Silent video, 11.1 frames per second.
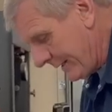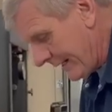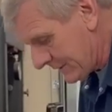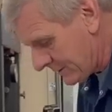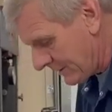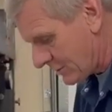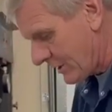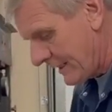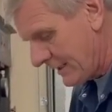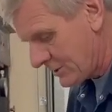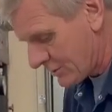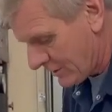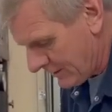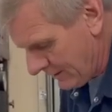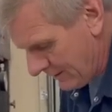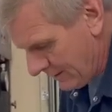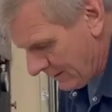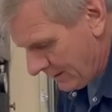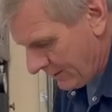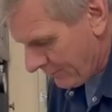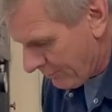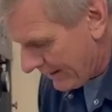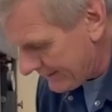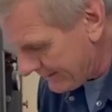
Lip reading: they actually changed, rather